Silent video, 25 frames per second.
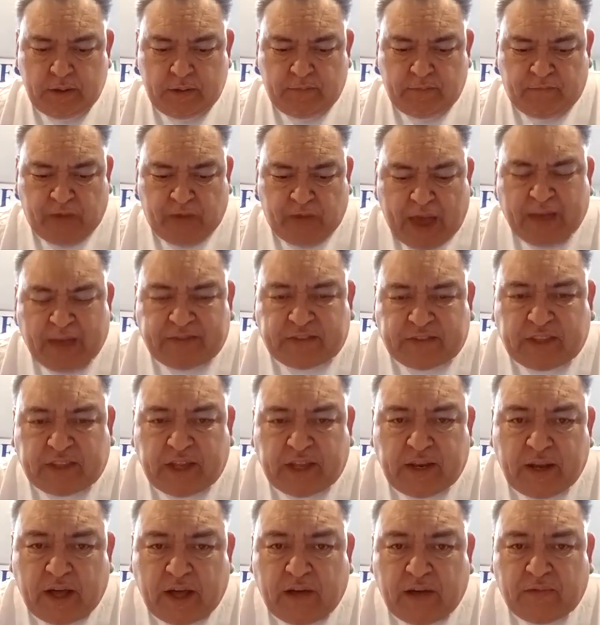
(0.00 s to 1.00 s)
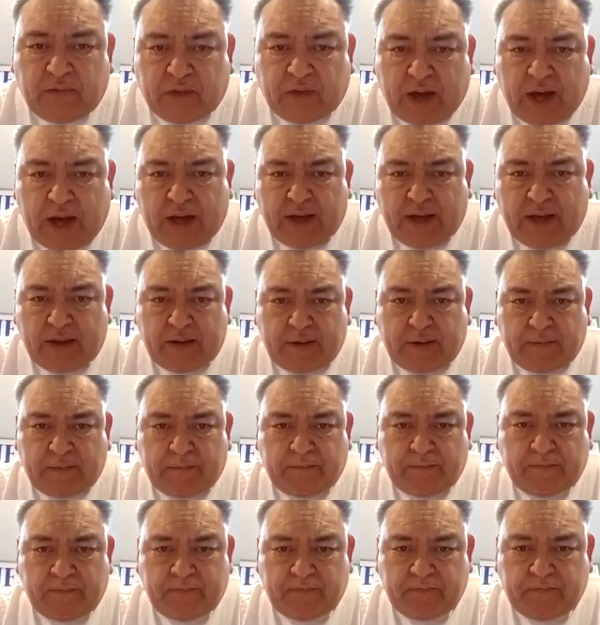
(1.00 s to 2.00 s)
fasting of God.
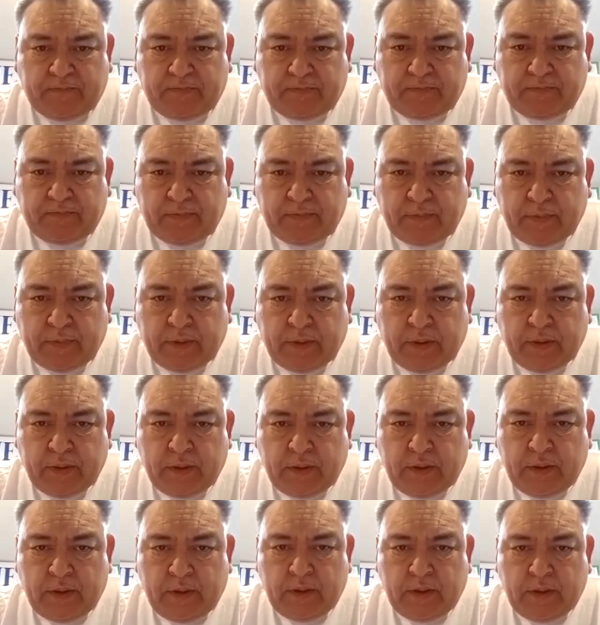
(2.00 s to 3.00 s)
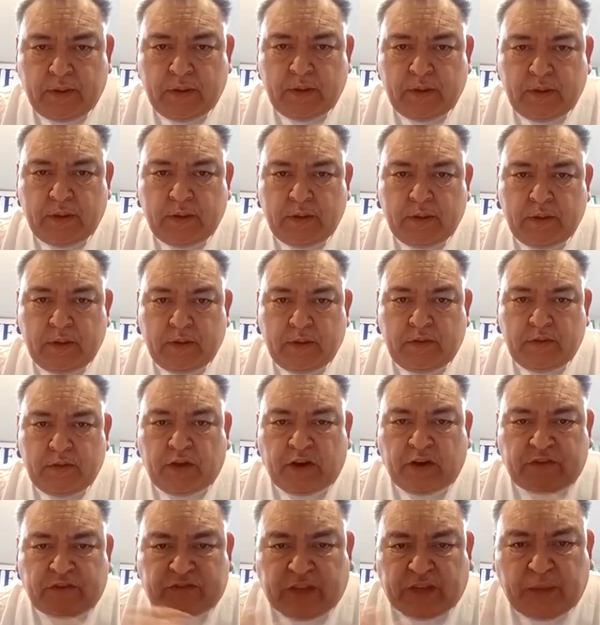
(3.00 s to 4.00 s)
Amen, amen. There
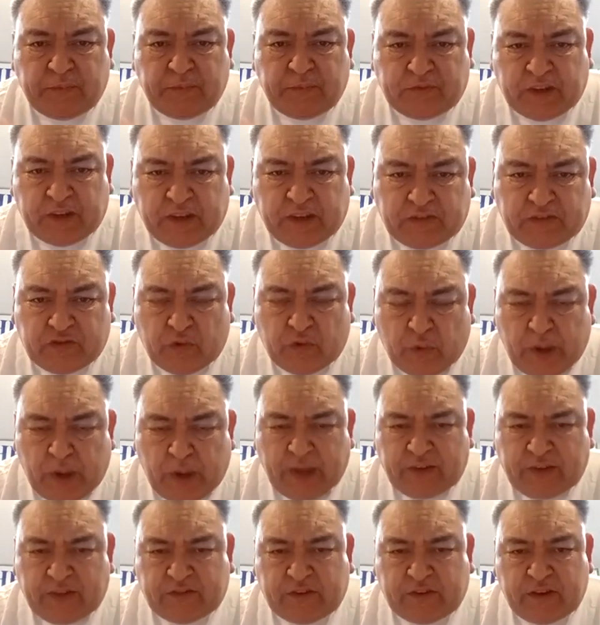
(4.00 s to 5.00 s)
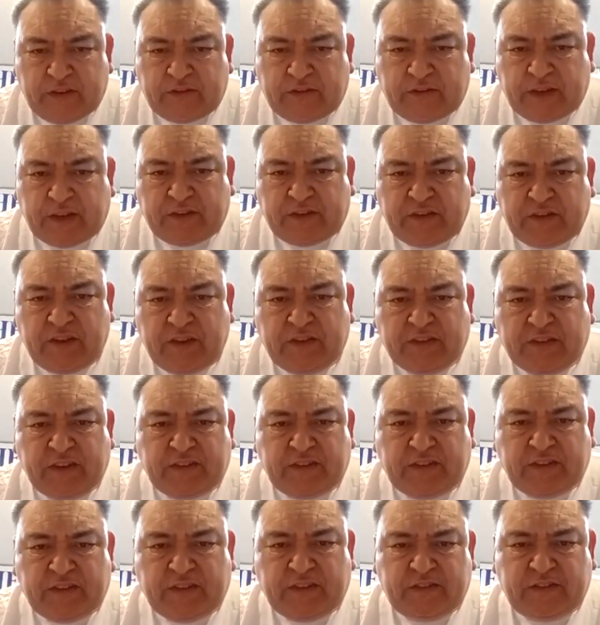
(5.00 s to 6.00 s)
are amen. some situations that Jesus
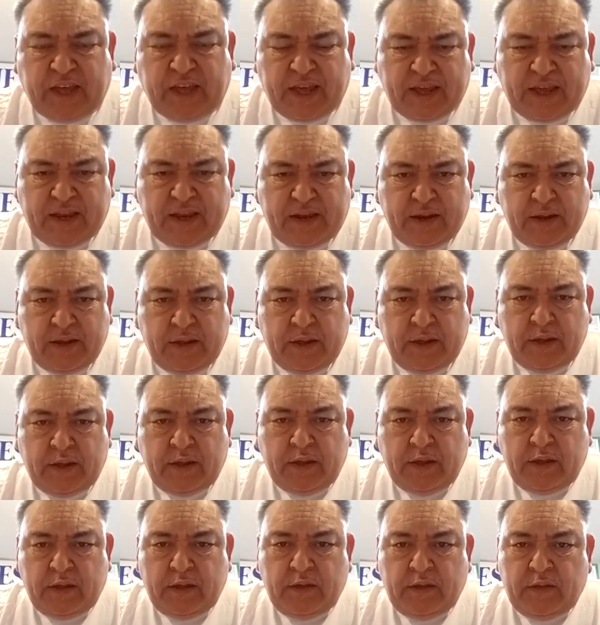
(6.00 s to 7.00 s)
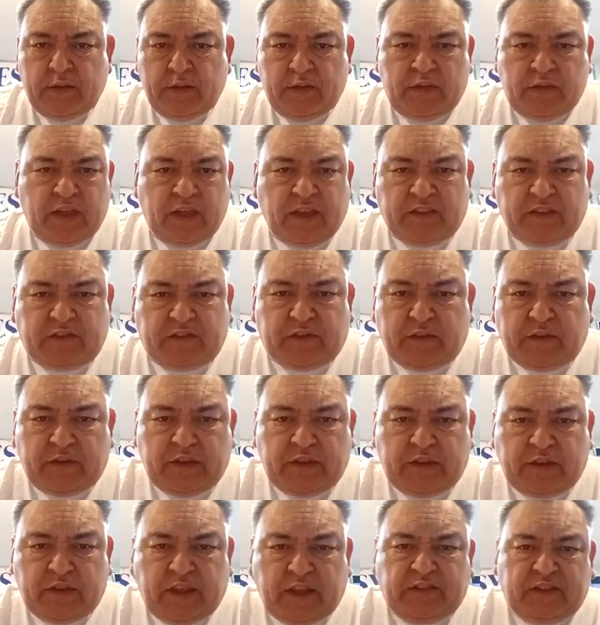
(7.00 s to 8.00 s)
said, these,
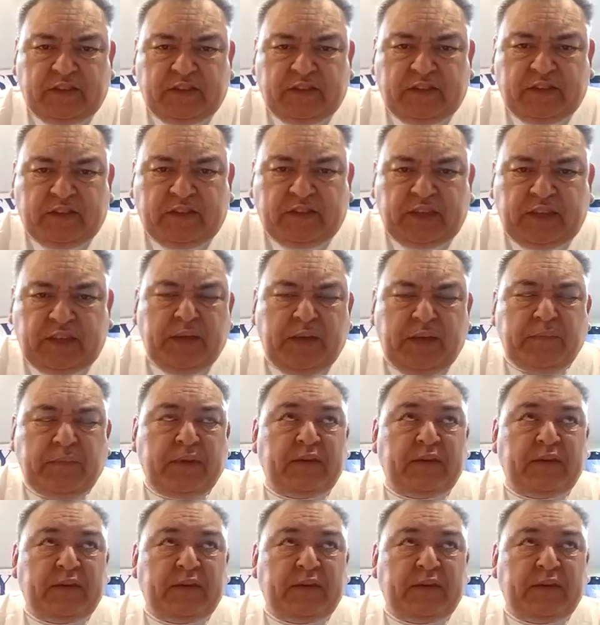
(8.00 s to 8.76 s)
these demons, these